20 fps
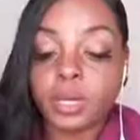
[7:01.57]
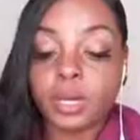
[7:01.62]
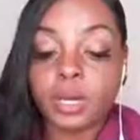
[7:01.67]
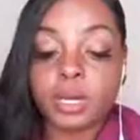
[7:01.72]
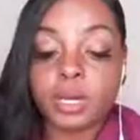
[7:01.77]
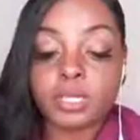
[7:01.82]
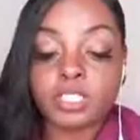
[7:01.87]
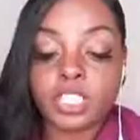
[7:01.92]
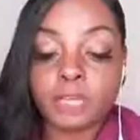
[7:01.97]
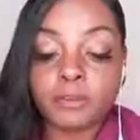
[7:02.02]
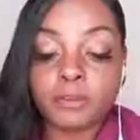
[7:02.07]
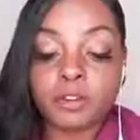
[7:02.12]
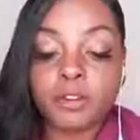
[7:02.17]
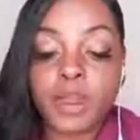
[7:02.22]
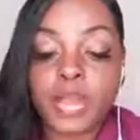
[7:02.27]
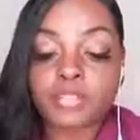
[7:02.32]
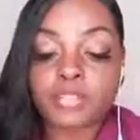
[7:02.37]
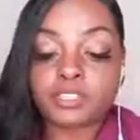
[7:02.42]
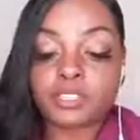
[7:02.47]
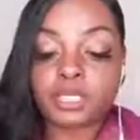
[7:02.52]

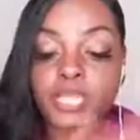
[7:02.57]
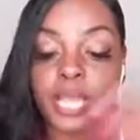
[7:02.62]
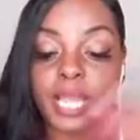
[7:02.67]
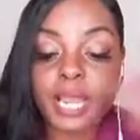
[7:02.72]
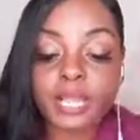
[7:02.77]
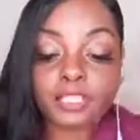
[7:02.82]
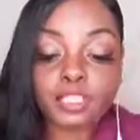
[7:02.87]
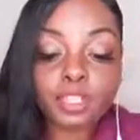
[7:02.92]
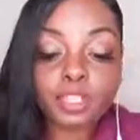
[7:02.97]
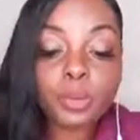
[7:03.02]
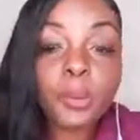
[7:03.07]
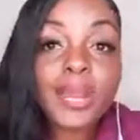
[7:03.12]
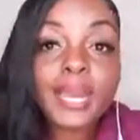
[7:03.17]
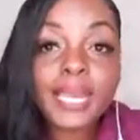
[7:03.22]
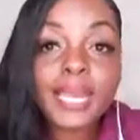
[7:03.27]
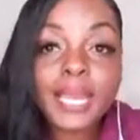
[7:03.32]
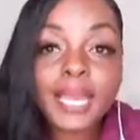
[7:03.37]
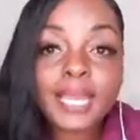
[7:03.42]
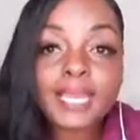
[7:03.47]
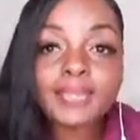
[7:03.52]
Democrats are saying
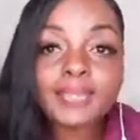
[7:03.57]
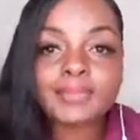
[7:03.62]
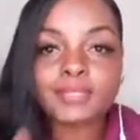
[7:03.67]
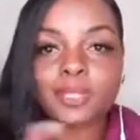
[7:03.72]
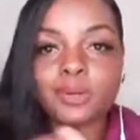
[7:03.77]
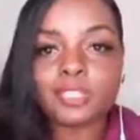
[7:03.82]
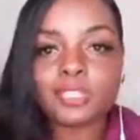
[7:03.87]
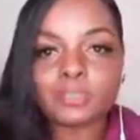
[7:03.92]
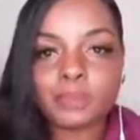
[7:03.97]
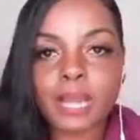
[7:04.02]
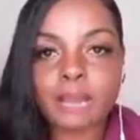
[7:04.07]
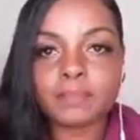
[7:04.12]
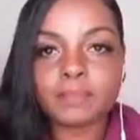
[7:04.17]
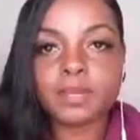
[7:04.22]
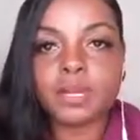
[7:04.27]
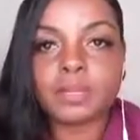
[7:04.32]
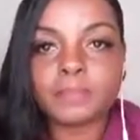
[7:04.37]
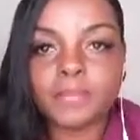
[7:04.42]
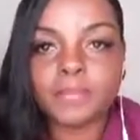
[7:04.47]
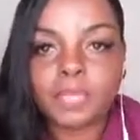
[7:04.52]
20, so it's probably
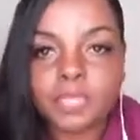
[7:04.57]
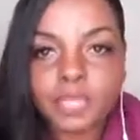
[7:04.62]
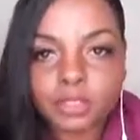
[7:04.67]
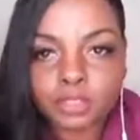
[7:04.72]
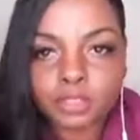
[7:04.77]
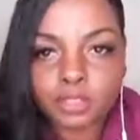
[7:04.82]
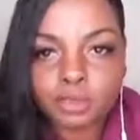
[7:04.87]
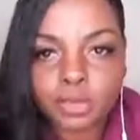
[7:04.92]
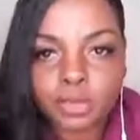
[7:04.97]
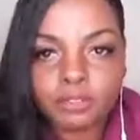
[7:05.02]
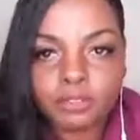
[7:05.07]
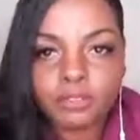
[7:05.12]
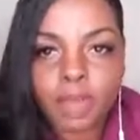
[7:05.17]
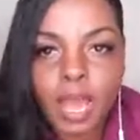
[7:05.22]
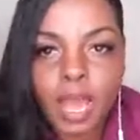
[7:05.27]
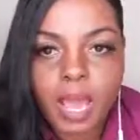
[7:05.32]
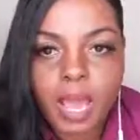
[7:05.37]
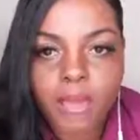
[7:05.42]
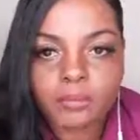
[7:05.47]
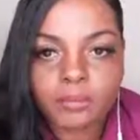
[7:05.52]
going to be another
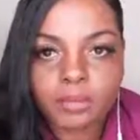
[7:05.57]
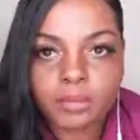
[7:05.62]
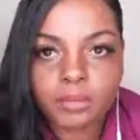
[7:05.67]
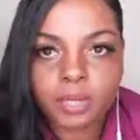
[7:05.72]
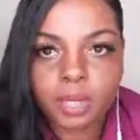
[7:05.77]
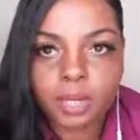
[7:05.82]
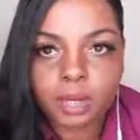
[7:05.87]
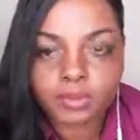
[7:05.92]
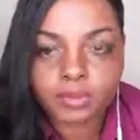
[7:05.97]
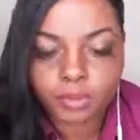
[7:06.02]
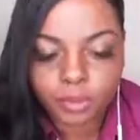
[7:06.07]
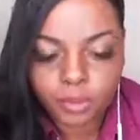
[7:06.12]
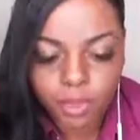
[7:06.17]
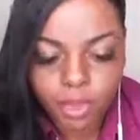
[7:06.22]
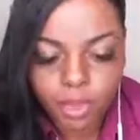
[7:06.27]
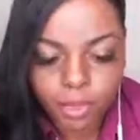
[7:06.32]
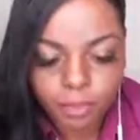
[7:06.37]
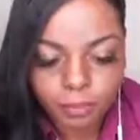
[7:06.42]
25 for them.